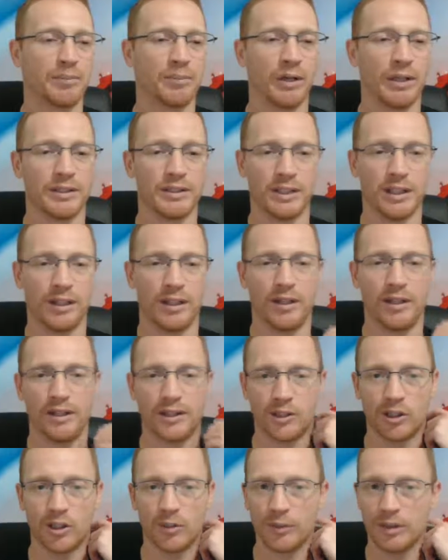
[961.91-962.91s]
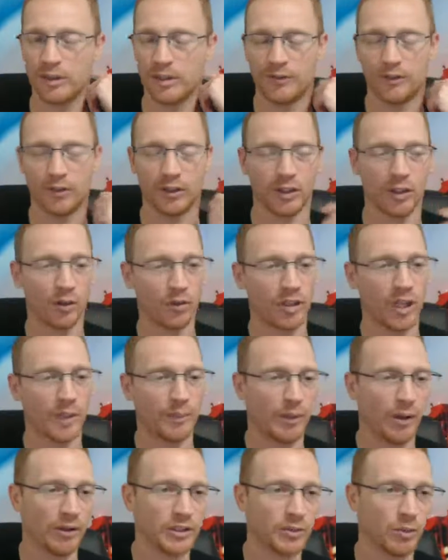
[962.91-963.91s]
But in a tournament, if you're loading
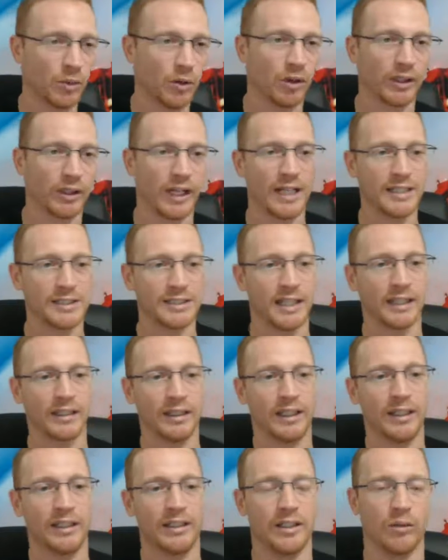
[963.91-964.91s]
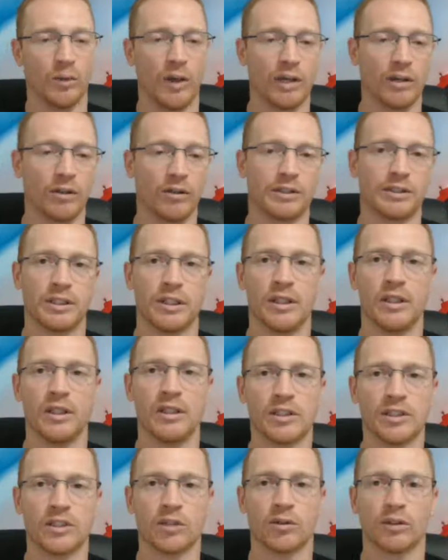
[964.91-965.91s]
up elsewhere, guys like Lind and Reynolds
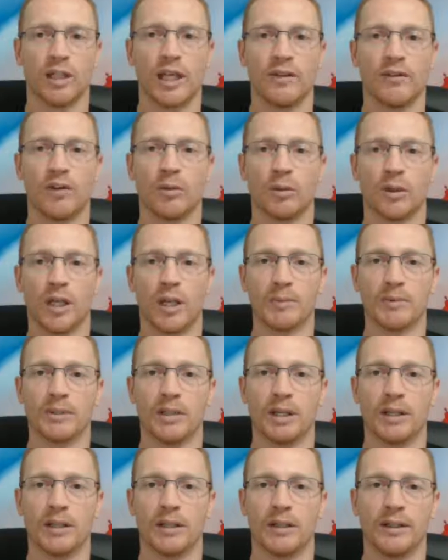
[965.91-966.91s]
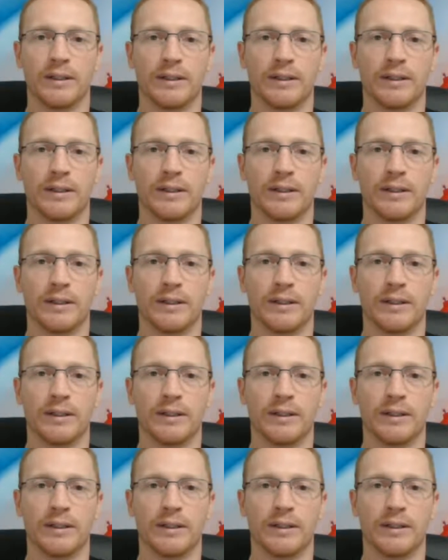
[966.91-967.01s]
certainly have home run upside.